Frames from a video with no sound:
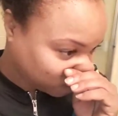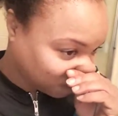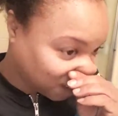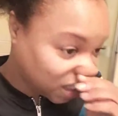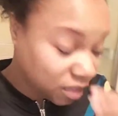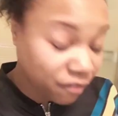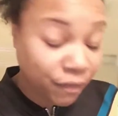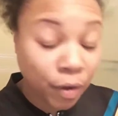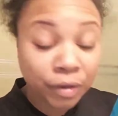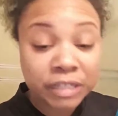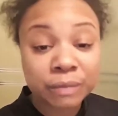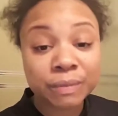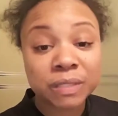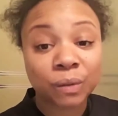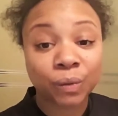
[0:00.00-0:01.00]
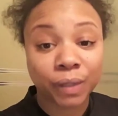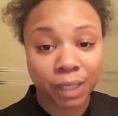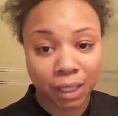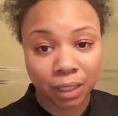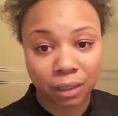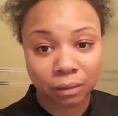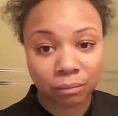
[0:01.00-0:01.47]
The focus was on
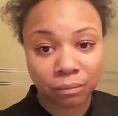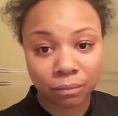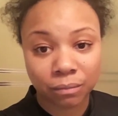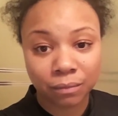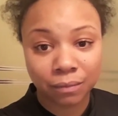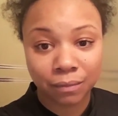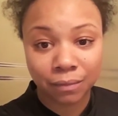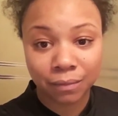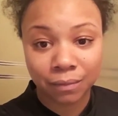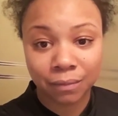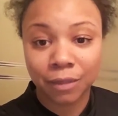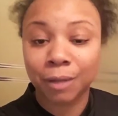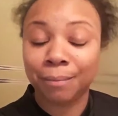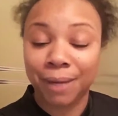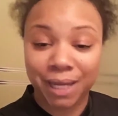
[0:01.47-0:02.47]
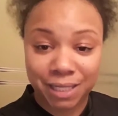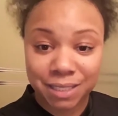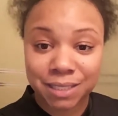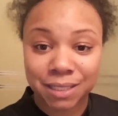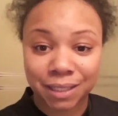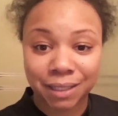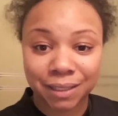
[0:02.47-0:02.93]
him, my
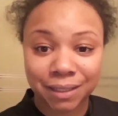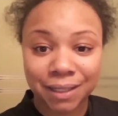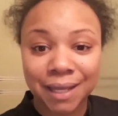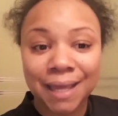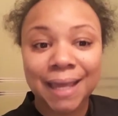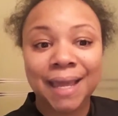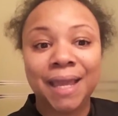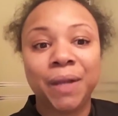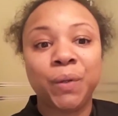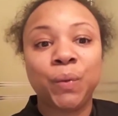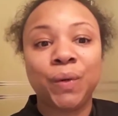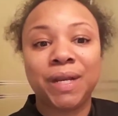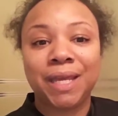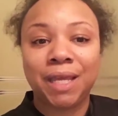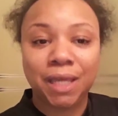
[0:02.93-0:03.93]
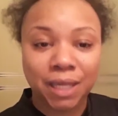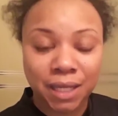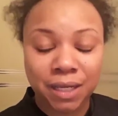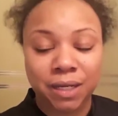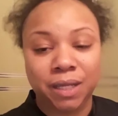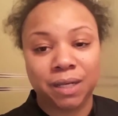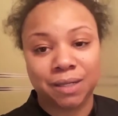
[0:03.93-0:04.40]
son, and what he
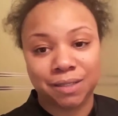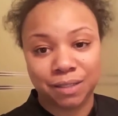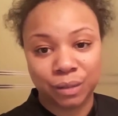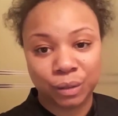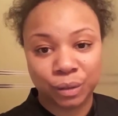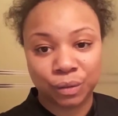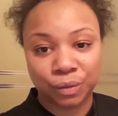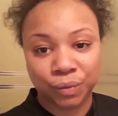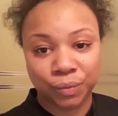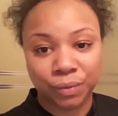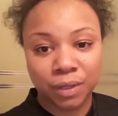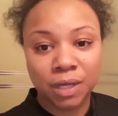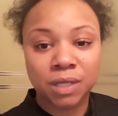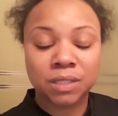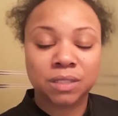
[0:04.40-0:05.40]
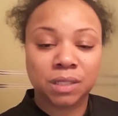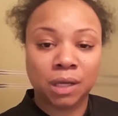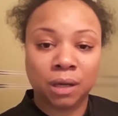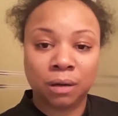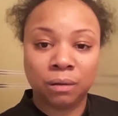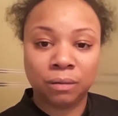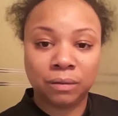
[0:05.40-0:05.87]
needed to do.
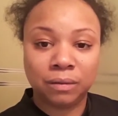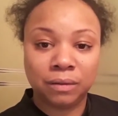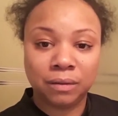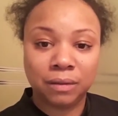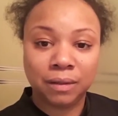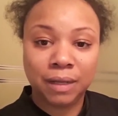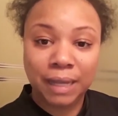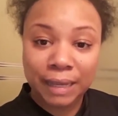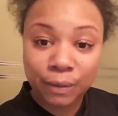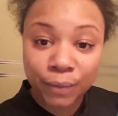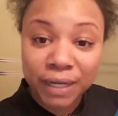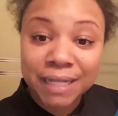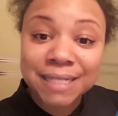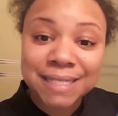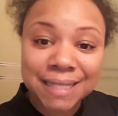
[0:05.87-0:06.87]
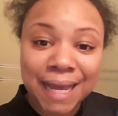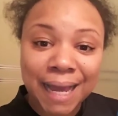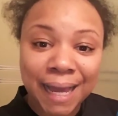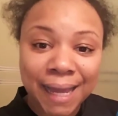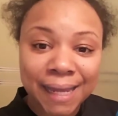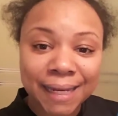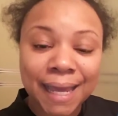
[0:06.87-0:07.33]
So he went
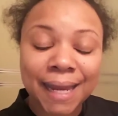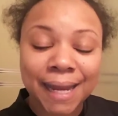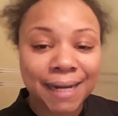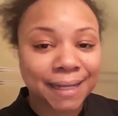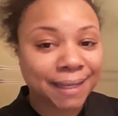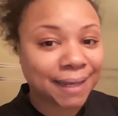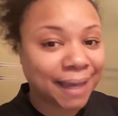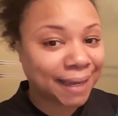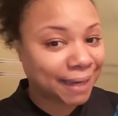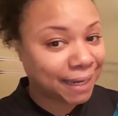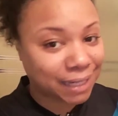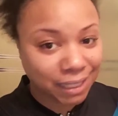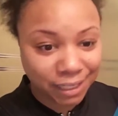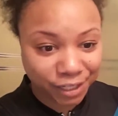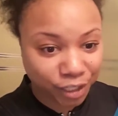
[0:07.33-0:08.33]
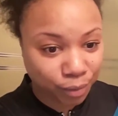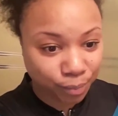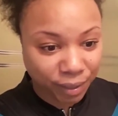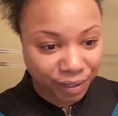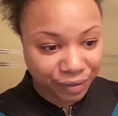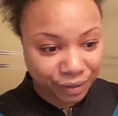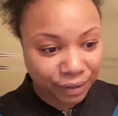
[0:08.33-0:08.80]
inside, and I did like any good
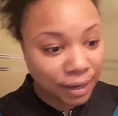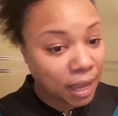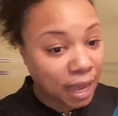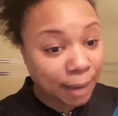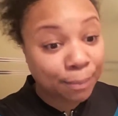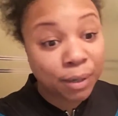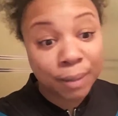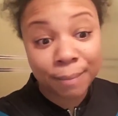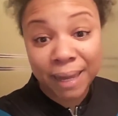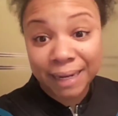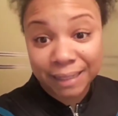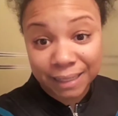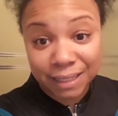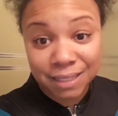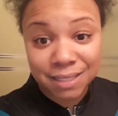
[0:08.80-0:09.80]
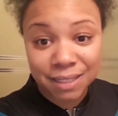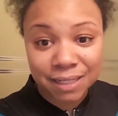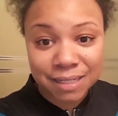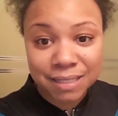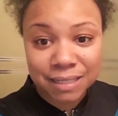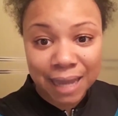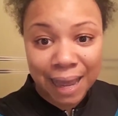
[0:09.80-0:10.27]
mother. I put my needs to the
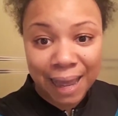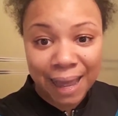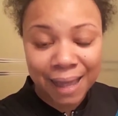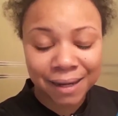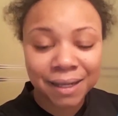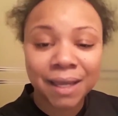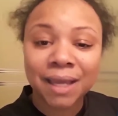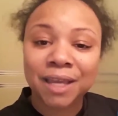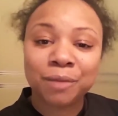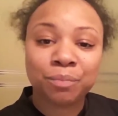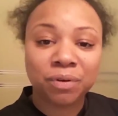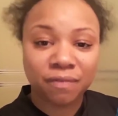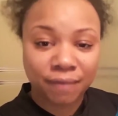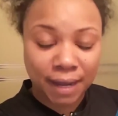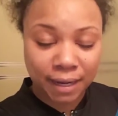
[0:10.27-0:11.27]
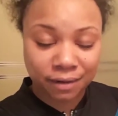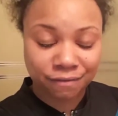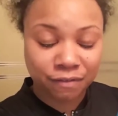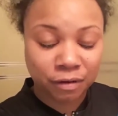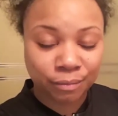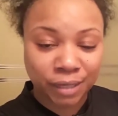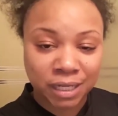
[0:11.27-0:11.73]
side and provided
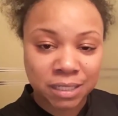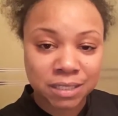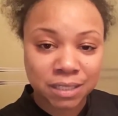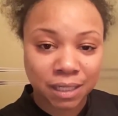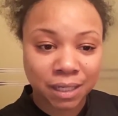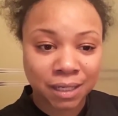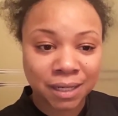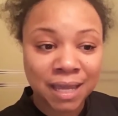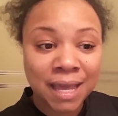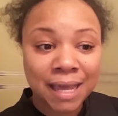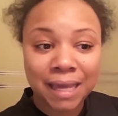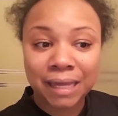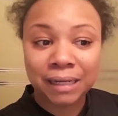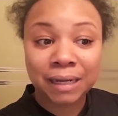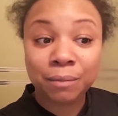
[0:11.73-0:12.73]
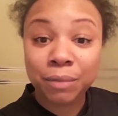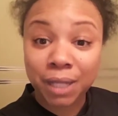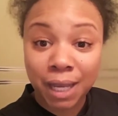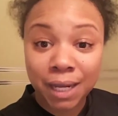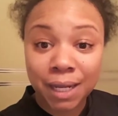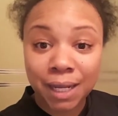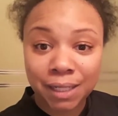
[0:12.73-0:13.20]
for my son. And I'm
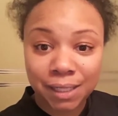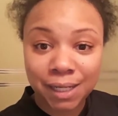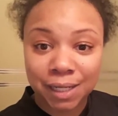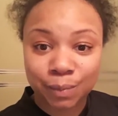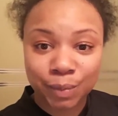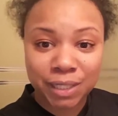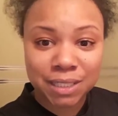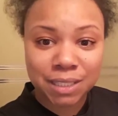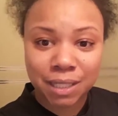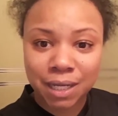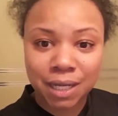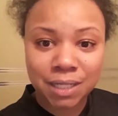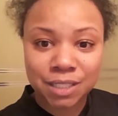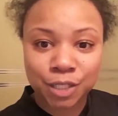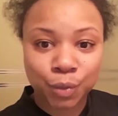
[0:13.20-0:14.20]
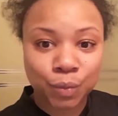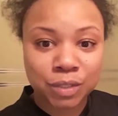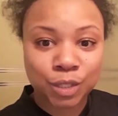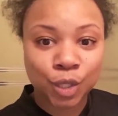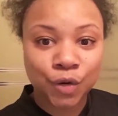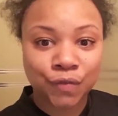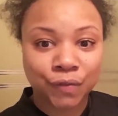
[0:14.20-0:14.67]
glad I did, because the concert was
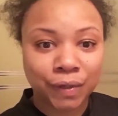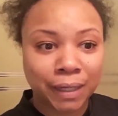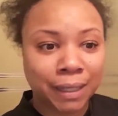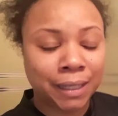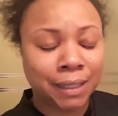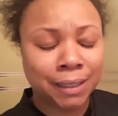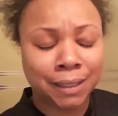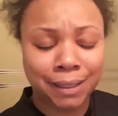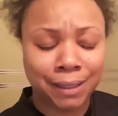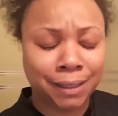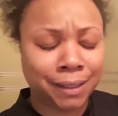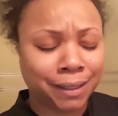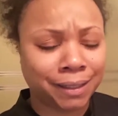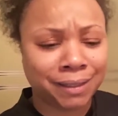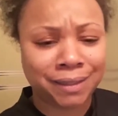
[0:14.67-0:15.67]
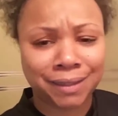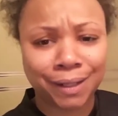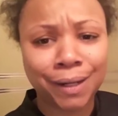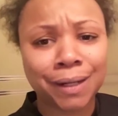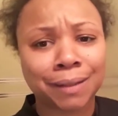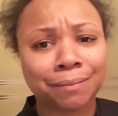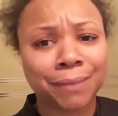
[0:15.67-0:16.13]
over in like
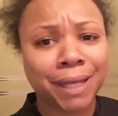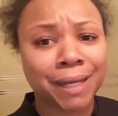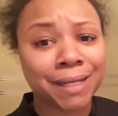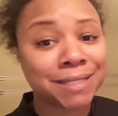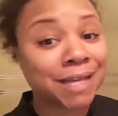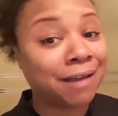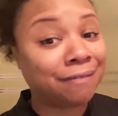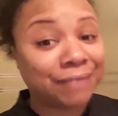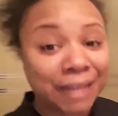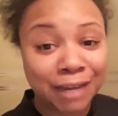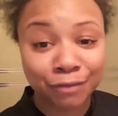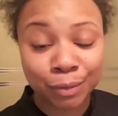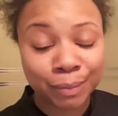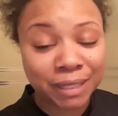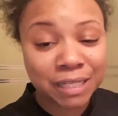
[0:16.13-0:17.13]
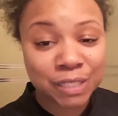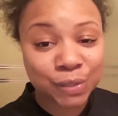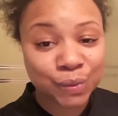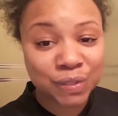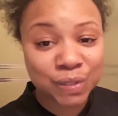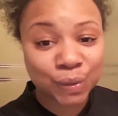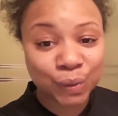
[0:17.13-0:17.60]
30 minutes. I've never been to
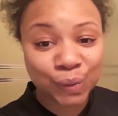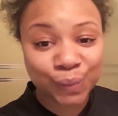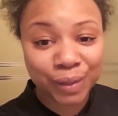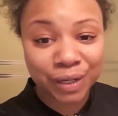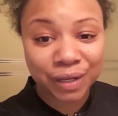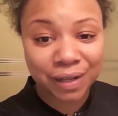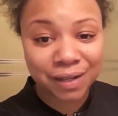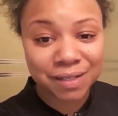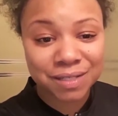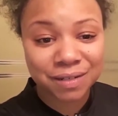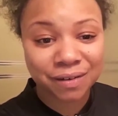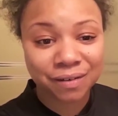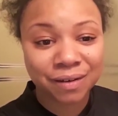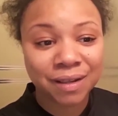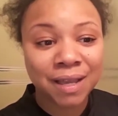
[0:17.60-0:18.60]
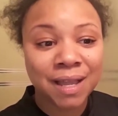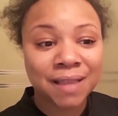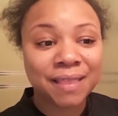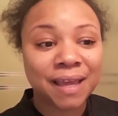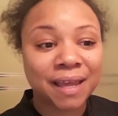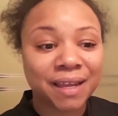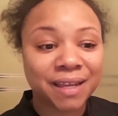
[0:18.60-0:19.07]
a school winter concert
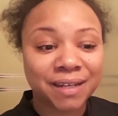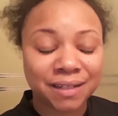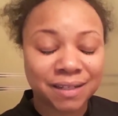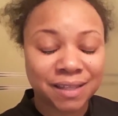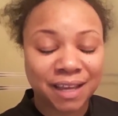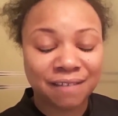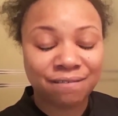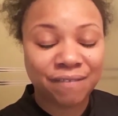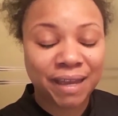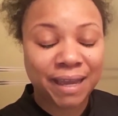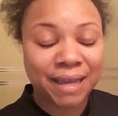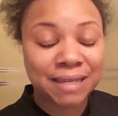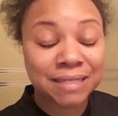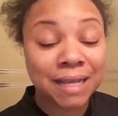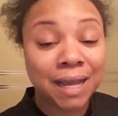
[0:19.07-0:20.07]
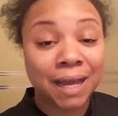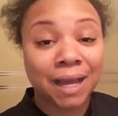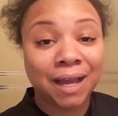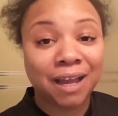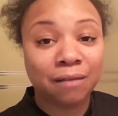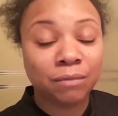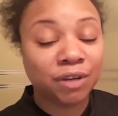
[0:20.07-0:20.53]
that ended that fast.
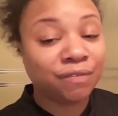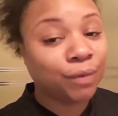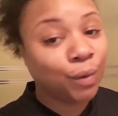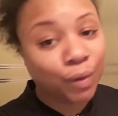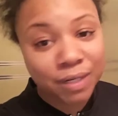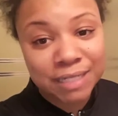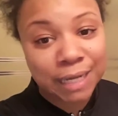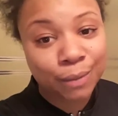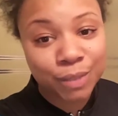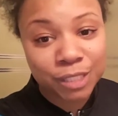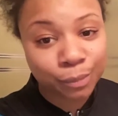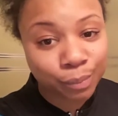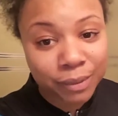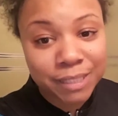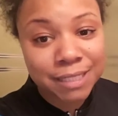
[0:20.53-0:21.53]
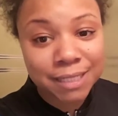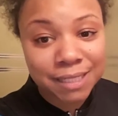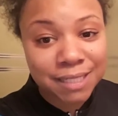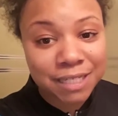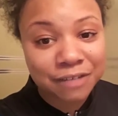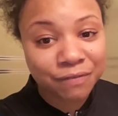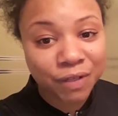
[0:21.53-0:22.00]
Of course, I was
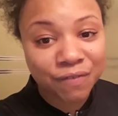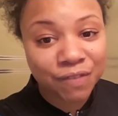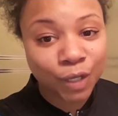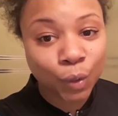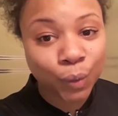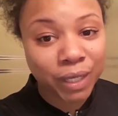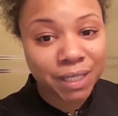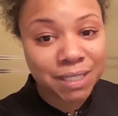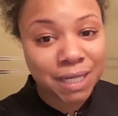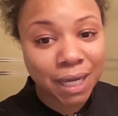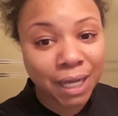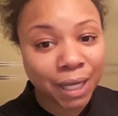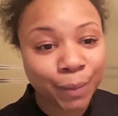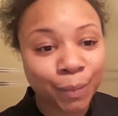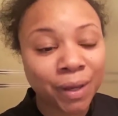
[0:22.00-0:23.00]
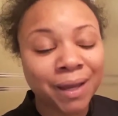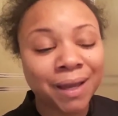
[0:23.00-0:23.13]
appreciative of the quick time.